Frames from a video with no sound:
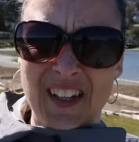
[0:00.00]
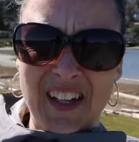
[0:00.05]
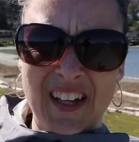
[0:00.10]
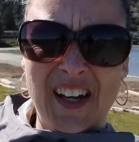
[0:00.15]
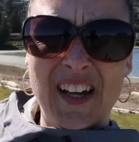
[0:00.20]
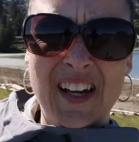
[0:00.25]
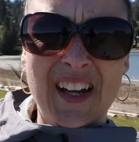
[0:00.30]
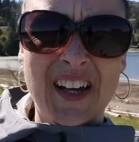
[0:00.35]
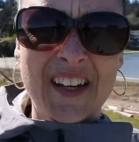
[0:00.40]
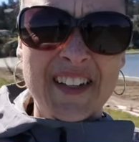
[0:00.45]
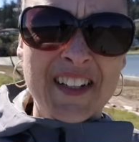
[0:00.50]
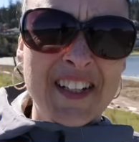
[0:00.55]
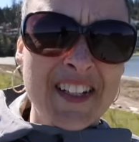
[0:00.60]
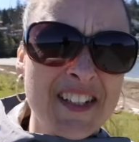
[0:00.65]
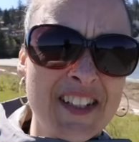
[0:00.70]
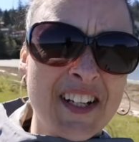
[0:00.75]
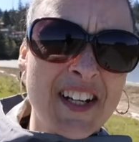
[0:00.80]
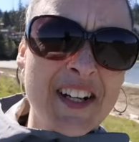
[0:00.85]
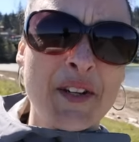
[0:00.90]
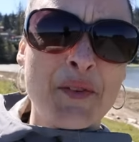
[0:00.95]
I
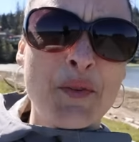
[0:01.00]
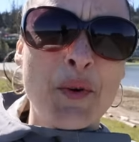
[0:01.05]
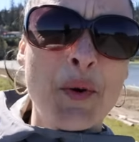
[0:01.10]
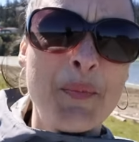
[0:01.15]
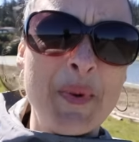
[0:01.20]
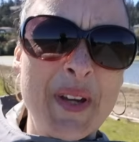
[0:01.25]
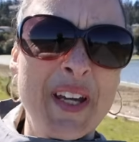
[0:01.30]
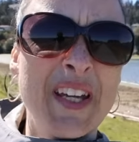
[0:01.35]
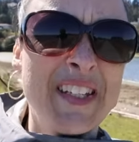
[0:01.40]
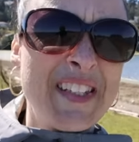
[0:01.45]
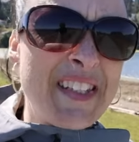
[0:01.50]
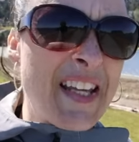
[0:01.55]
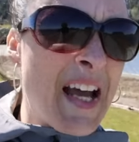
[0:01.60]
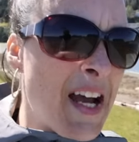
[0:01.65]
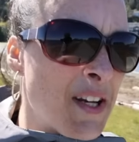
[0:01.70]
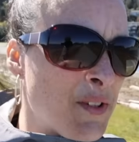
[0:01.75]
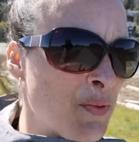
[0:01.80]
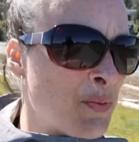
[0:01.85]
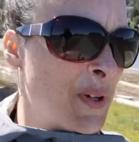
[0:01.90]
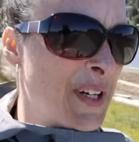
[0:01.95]
didn't thought it would be
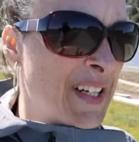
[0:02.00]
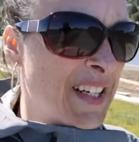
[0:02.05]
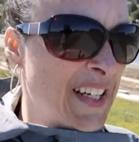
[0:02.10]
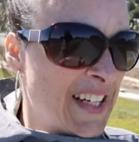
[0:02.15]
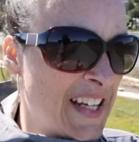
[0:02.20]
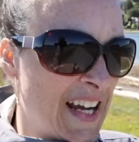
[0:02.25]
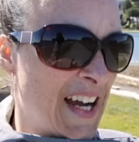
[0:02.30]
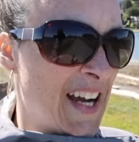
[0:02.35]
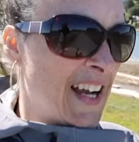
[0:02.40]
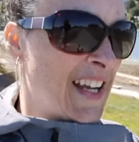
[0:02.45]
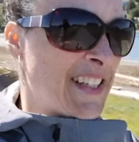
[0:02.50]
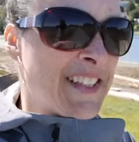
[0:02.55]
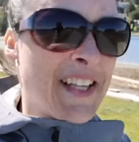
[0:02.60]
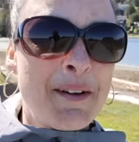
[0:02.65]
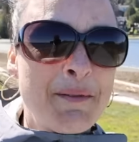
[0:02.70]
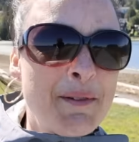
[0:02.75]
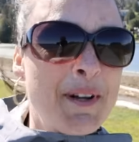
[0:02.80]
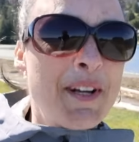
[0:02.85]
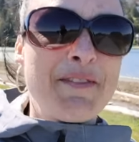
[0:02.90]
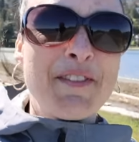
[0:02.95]
that windy, guys.
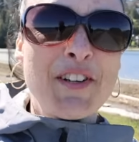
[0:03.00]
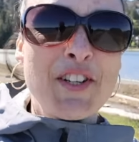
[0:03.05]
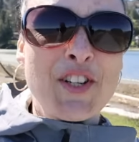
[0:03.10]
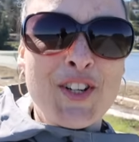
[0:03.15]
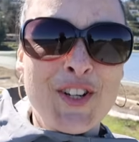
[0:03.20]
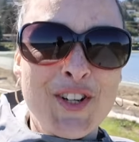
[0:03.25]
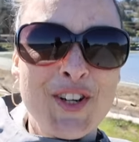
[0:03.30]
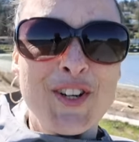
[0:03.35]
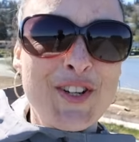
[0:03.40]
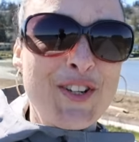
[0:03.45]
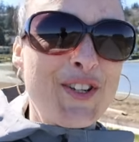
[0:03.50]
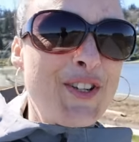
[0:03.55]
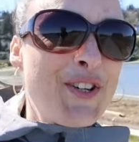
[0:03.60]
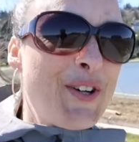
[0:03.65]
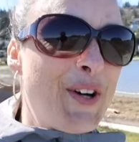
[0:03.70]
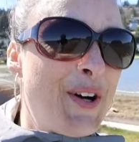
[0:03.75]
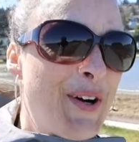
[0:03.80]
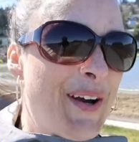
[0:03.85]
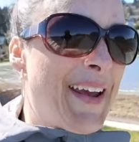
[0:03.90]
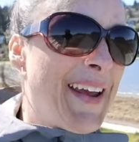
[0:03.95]
I'm not even sure
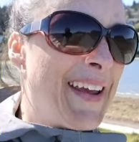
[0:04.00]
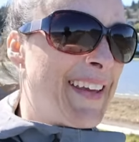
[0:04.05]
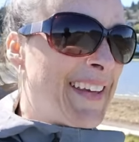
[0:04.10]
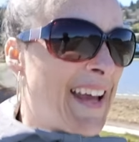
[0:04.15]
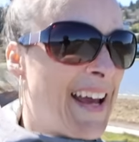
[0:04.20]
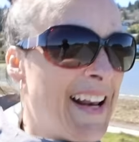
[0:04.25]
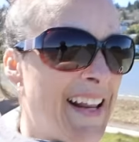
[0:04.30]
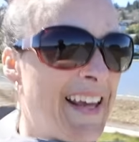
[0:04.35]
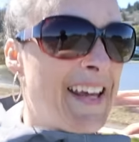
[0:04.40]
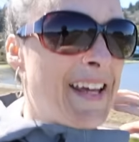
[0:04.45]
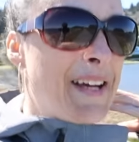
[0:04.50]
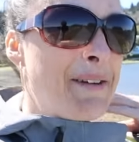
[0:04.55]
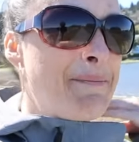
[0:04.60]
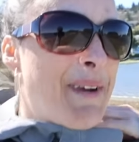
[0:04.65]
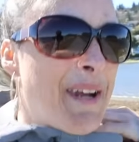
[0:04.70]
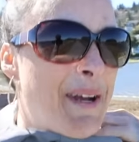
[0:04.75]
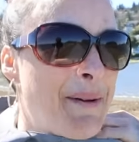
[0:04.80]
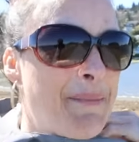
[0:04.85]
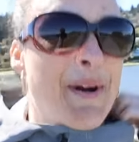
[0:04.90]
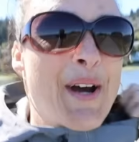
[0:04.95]
you can hear
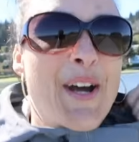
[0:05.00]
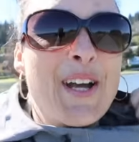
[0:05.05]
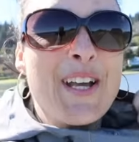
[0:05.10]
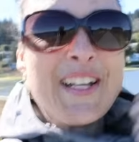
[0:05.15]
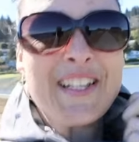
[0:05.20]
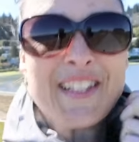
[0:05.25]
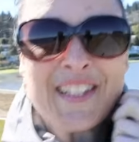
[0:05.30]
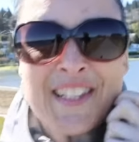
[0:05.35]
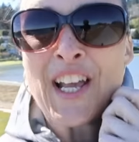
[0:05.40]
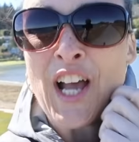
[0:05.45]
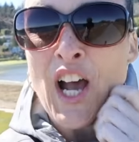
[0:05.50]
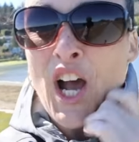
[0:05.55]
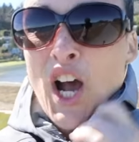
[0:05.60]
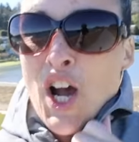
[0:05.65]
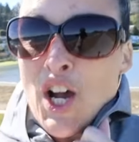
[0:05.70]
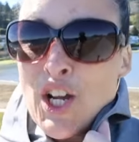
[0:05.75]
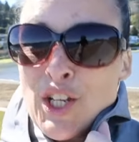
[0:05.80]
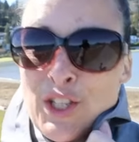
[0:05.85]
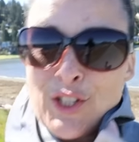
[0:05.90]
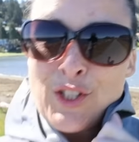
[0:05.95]
me, but it's
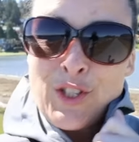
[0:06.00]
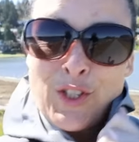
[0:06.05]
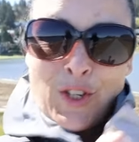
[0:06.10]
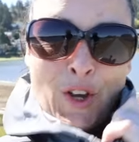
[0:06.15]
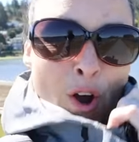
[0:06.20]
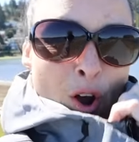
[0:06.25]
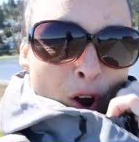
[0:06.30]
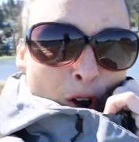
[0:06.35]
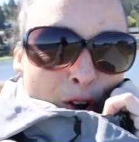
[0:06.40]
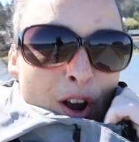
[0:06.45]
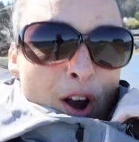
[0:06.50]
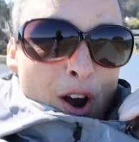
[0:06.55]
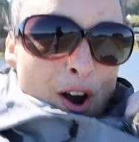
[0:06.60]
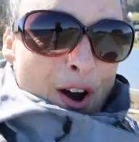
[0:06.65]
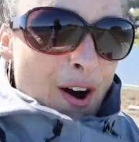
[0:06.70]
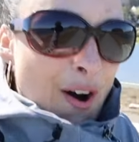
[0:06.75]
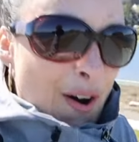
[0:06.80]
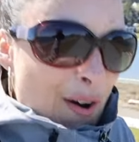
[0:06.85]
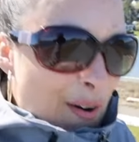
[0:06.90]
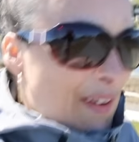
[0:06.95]
so
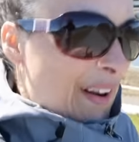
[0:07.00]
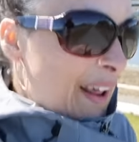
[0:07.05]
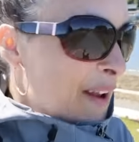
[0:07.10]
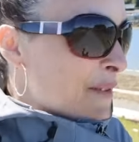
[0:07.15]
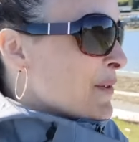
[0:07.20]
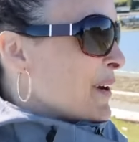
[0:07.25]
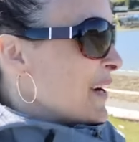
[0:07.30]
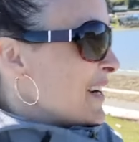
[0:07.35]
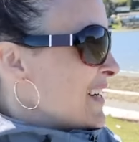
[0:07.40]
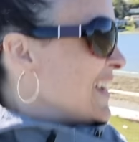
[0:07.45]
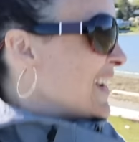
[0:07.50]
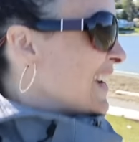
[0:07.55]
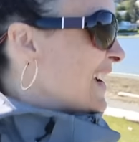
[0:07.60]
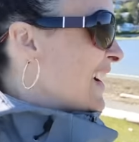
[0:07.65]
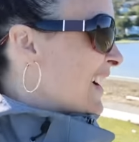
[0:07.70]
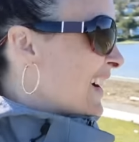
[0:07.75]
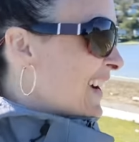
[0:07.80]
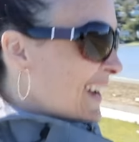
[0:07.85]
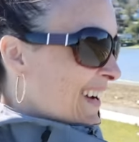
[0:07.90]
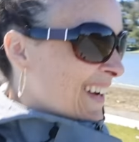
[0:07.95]
cold and
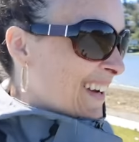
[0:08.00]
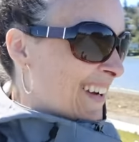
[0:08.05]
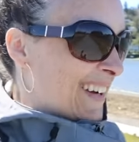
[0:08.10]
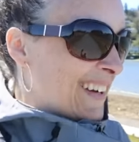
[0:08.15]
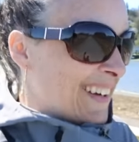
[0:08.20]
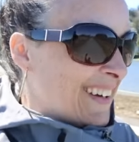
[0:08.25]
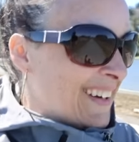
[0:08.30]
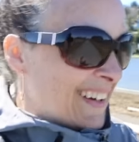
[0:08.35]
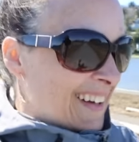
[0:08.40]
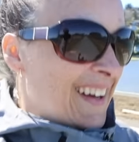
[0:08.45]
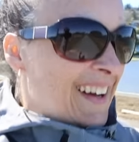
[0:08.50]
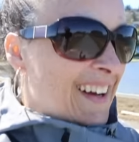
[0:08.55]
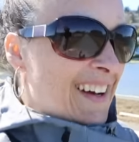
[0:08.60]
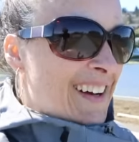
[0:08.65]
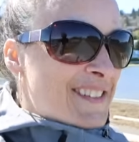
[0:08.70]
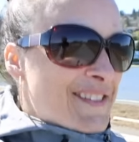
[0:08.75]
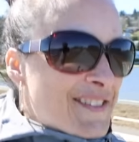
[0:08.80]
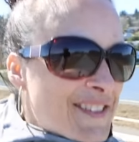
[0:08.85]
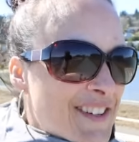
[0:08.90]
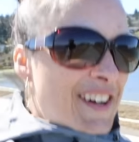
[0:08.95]
windy.
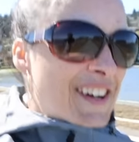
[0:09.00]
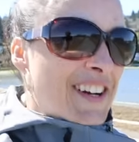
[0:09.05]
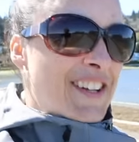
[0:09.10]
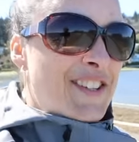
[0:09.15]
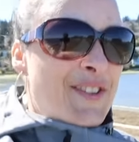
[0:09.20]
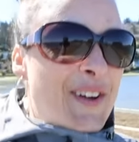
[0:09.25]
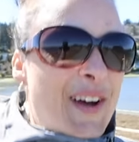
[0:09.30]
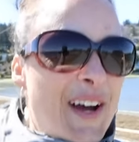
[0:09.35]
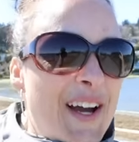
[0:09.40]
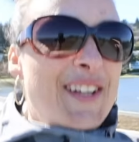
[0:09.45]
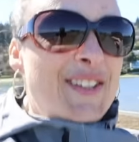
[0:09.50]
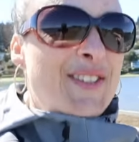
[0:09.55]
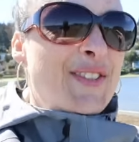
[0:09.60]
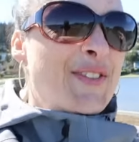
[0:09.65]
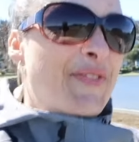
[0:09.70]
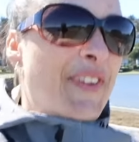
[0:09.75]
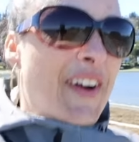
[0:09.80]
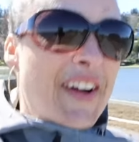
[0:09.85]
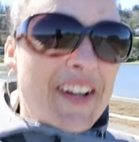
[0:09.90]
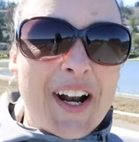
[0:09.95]
We're gonna try
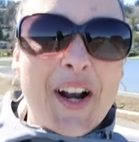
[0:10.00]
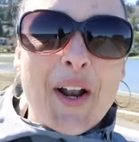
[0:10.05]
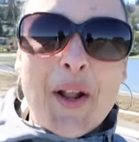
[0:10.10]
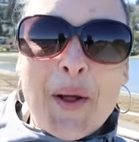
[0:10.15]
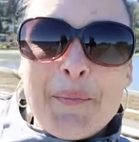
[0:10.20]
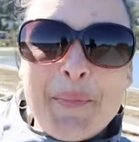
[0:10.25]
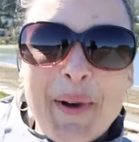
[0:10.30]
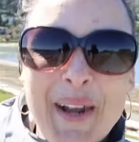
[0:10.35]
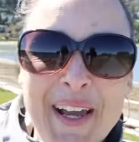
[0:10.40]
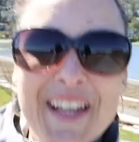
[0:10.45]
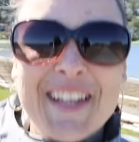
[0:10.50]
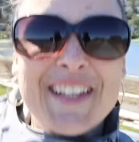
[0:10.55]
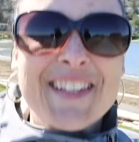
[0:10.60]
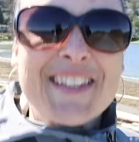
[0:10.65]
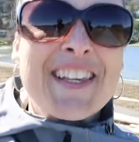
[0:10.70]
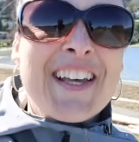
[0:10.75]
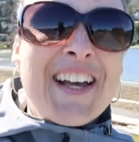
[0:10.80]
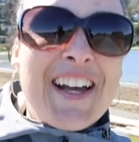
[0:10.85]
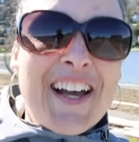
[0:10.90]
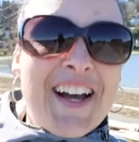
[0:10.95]
to find a little
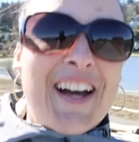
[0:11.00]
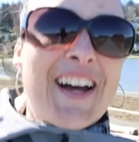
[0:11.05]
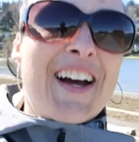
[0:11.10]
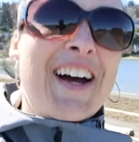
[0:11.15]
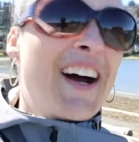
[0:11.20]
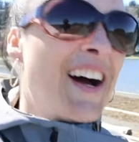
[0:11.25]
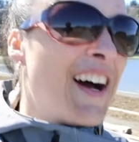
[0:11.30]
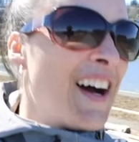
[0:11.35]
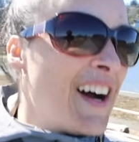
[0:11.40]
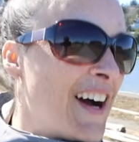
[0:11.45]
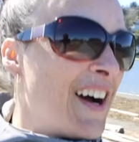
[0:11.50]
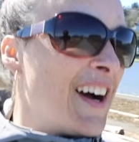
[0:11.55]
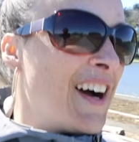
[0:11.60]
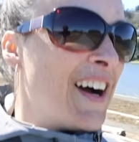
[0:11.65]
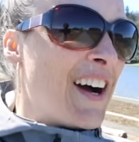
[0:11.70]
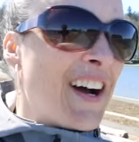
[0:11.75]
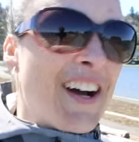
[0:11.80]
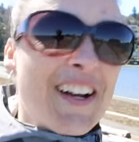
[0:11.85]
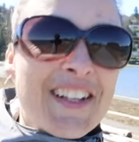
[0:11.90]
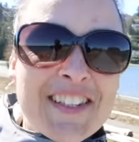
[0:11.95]
place
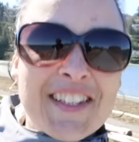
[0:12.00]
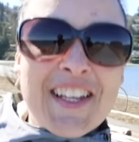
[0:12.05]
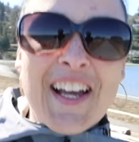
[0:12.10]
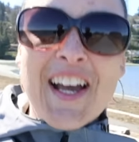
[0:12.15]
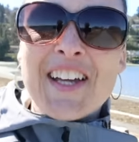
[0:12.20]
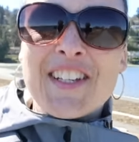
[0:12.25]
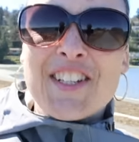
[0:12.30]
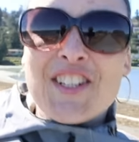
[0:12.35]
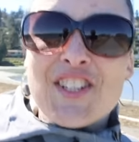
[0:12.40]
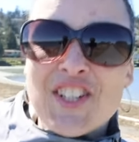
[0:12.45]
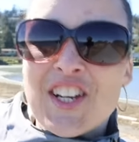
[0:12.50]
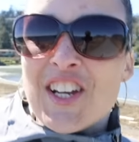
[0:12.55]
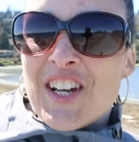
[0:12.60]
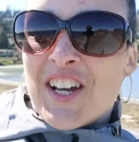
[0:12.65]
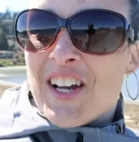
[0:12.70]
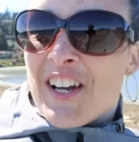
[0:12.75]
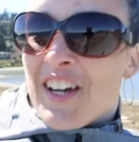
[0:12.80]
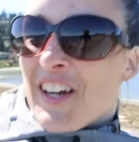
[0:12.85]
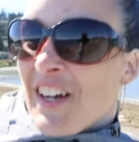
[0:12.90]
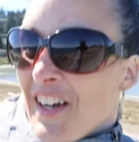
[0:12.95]
outside the
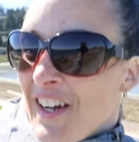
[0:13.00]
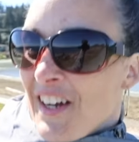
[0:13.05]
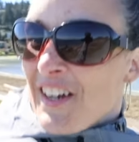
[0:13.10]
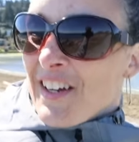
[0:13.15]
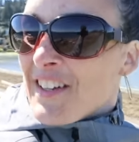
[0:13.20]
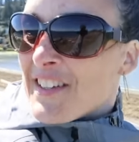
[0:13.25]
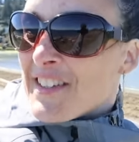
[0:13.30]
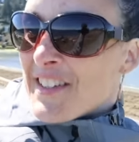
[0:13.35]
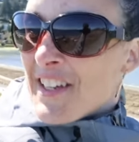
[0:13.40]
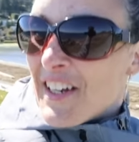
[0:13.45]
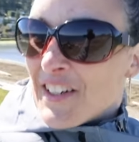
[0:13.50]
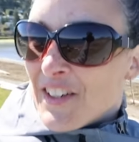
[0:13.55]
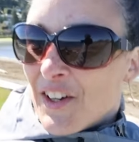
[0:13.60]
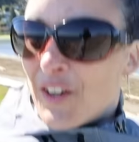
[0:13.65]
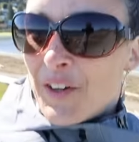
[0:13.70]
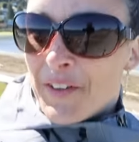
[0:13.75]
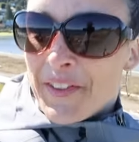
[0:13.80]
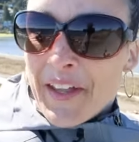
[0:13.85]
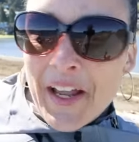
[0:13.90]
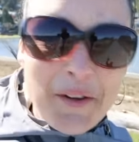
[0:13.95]
ship, outside
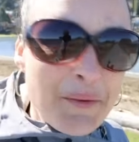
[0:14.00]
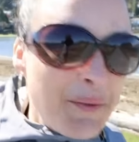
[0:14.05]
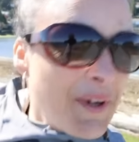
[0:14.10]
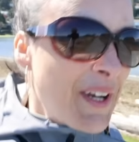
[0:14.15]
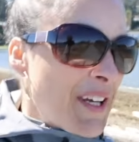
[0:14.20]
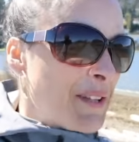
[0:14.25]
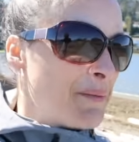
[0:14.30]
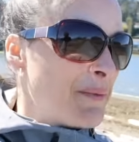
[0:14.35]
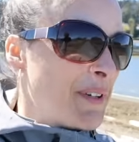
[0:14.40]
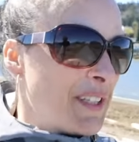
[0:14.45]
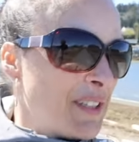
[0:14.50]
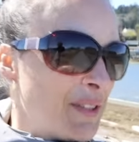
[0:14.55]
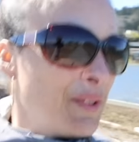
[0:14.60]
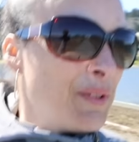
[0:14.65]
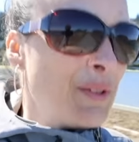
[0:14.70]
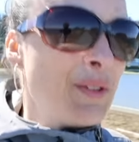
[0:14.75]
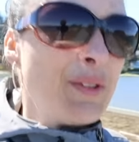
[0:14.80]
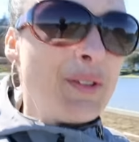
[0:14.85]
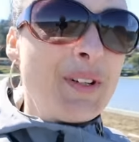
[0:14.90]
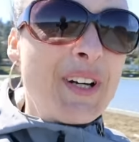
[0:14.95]
all that wind, but
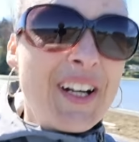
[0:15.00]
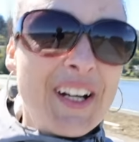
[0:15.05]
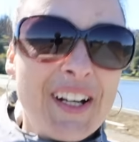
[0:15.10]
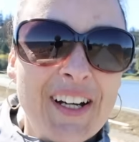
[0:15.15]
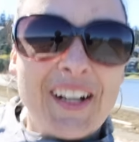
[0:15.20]
whew,